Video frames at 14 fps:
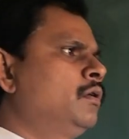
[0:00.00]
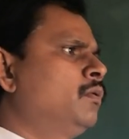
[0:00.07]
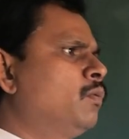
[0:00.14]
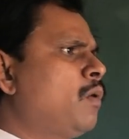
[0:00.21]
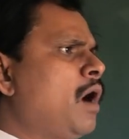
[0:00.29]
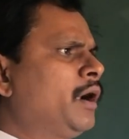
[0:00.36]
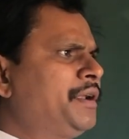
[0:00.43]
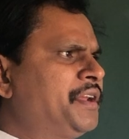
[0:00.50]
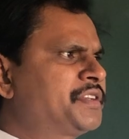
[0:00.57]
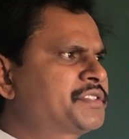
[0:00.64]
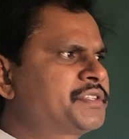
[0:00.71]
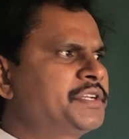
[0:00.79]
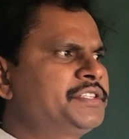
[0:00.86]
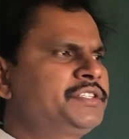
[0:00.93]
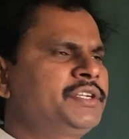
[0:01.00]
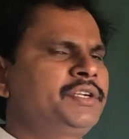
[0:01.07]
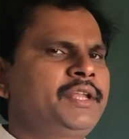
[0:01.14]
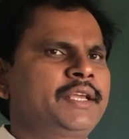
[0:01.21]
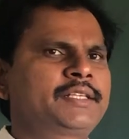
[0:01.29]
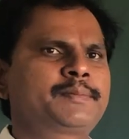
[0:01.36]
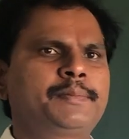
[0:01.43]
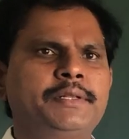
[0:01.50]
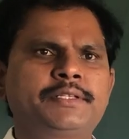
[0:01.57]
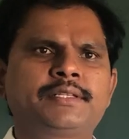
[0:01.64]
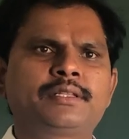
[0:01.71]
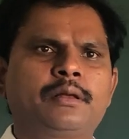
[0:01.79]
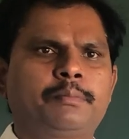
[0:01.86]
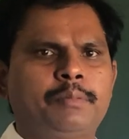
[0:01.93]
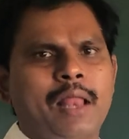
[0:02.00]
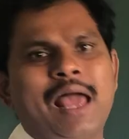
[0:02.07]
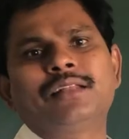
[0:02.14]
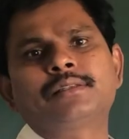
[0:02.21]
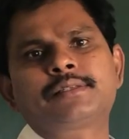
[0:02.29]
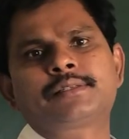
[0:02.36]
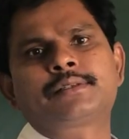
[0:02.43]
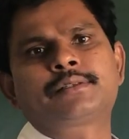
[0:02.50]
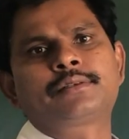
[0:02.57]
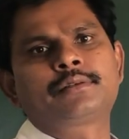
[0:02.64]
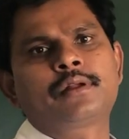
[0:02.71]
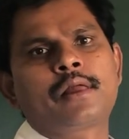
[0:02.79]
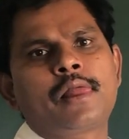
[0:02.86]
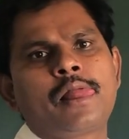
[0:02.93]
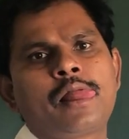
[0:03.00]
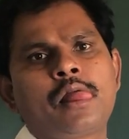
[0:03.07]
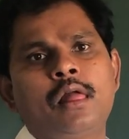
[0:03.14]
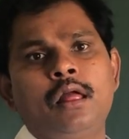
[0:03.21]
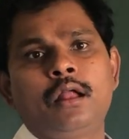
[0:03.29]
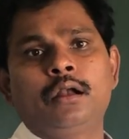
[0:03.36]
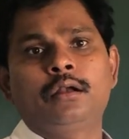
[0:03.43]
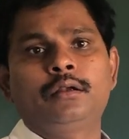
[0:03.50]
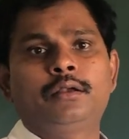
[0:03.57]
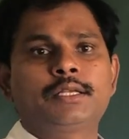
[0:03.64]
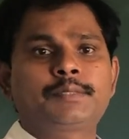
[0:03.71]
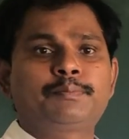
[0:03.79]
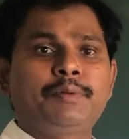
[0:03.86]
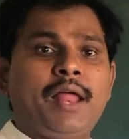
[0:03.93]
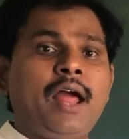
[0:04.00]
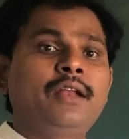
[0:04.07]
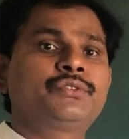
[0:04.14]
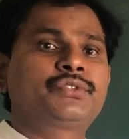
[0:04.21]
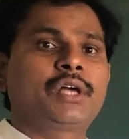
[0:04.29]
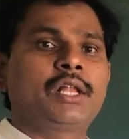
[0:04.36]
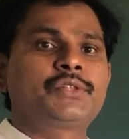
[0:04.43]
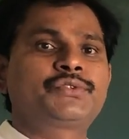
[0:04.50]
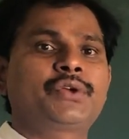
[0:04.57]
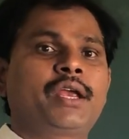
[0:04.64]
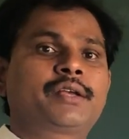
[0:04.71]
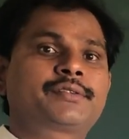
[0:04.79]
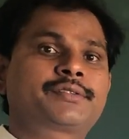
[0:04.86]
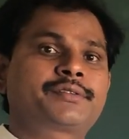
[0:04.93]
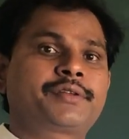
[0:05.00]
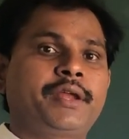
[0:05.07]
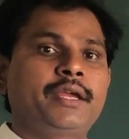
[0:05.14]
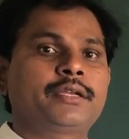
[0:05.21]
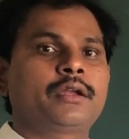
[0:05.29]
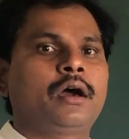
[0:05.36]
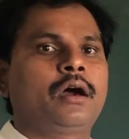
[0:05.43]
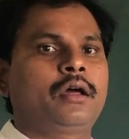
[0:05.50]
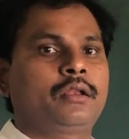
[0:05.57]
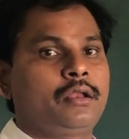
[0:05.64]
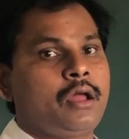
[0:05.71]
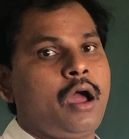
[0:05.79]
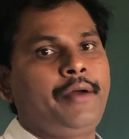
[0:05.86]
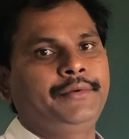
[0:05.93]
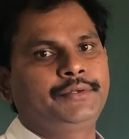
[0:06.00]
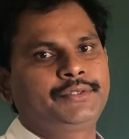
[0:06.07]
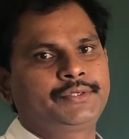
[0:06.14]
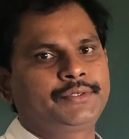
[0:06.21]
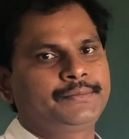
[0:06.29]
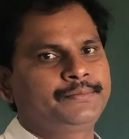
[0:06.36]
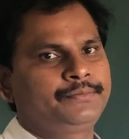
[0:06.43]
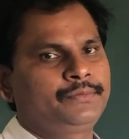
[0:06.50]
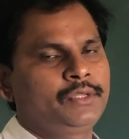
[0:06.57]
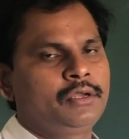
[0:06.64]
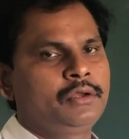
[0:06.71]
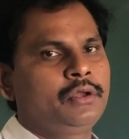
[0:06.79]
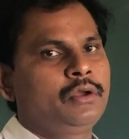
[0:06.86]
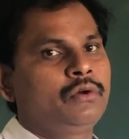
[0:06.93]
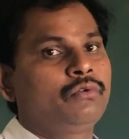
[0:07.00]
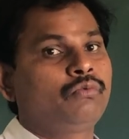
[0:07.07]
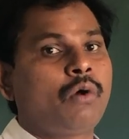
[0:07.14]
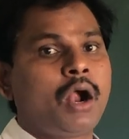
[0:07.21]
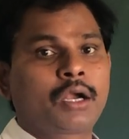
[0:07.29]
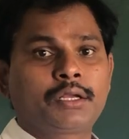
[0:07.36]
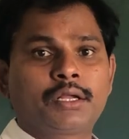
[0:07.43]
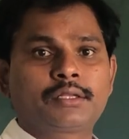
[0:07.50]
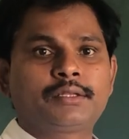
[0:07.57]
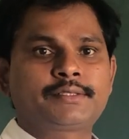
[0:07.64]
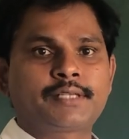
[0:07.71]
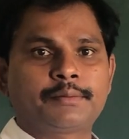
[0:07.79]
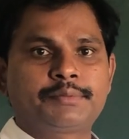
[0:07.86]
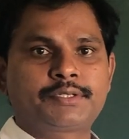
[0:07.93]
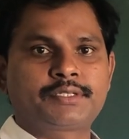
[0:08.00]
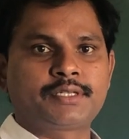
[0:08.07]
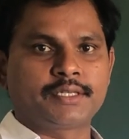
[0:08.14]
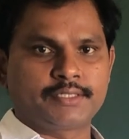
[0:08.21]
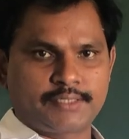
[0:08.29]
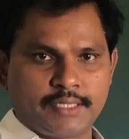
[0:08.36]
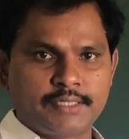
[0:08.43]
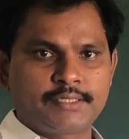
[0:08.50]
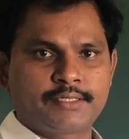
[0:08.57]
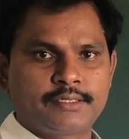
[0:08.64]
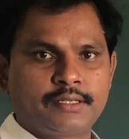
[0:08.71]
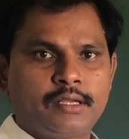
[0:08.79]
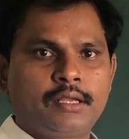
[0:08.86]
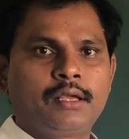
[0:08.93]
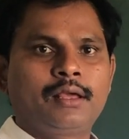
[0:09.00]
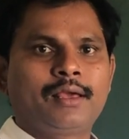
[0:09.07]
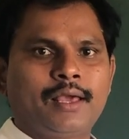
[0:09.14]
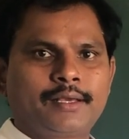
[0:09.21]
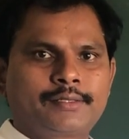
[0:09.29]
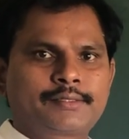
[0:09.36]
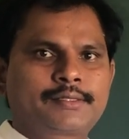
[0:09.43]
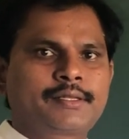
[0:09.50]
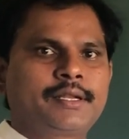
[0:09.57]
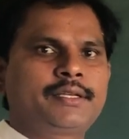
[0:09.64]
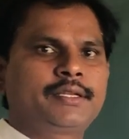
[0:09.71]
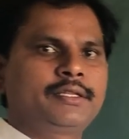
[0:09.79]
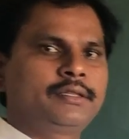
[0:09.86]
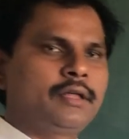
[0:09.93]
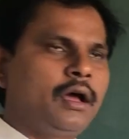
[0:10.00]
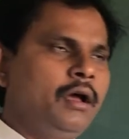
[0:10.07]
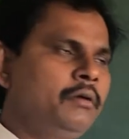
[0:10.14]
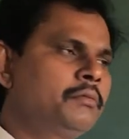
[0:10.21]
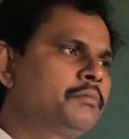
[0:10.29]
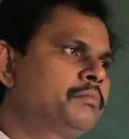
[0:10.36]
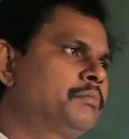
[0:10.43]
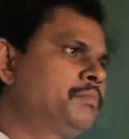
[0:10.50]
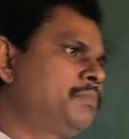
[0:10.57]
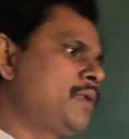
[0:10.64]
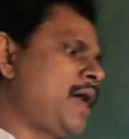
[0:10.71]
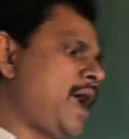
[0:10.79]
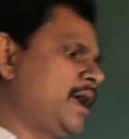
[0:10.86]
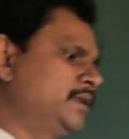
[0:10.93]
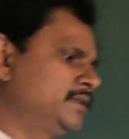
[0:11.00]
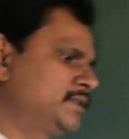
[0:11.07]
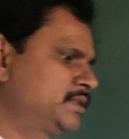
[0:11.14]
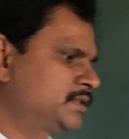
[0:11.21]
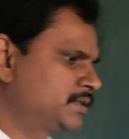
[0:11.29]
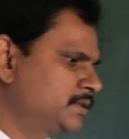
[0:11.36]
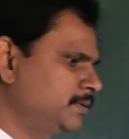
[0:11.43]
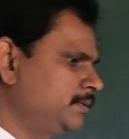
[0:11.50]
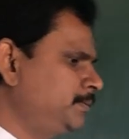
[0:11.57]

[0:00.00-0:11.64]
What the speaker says: What excretion takes place in the plants? Does plants also excrete or not? What are the substances excrete in the plants?